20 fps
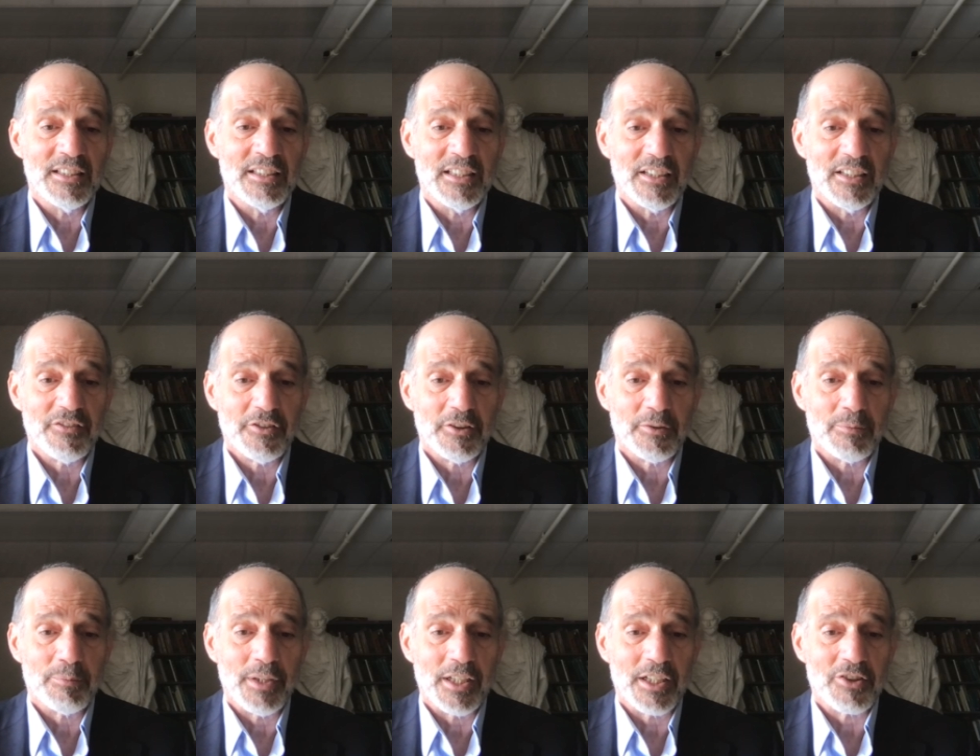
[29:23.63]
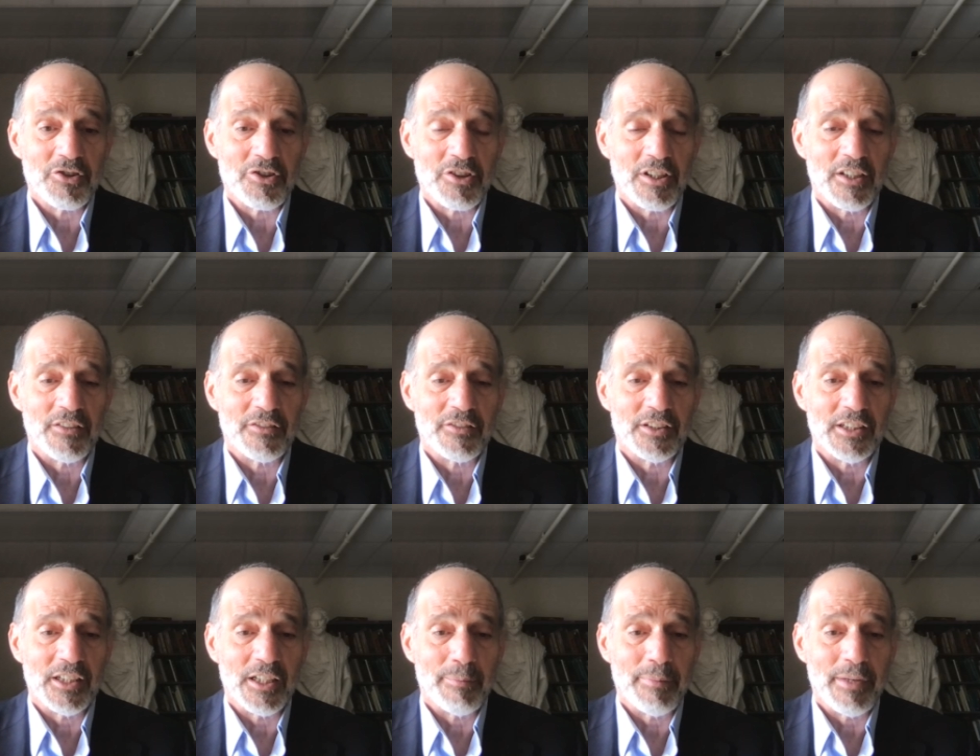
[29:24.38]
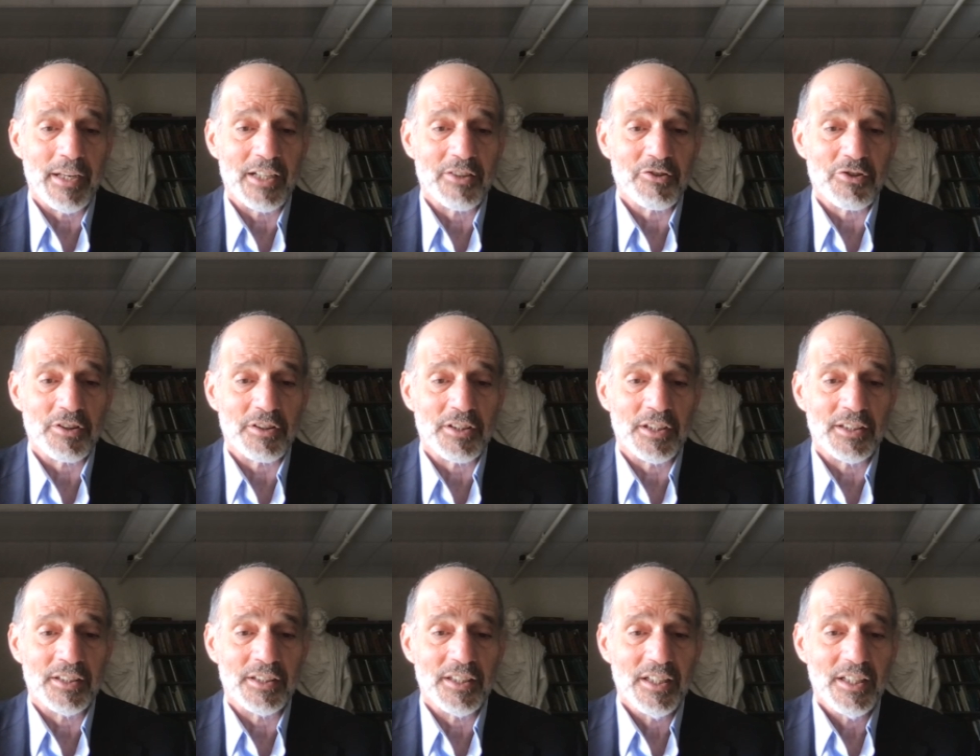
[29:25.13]
different picture of Cleopatra
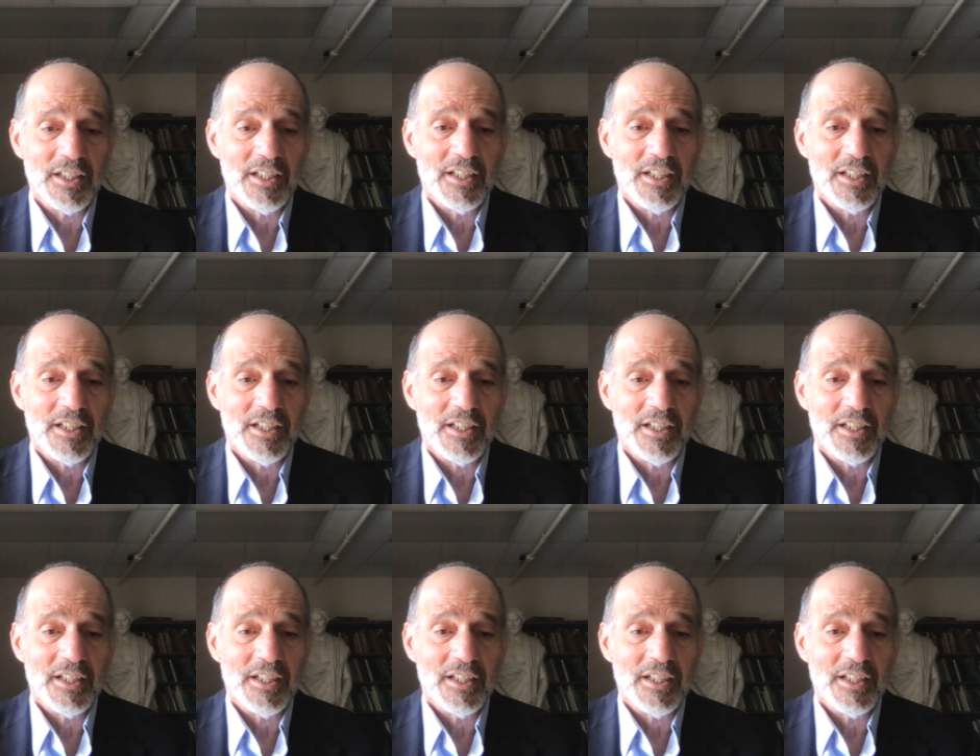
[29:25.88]
than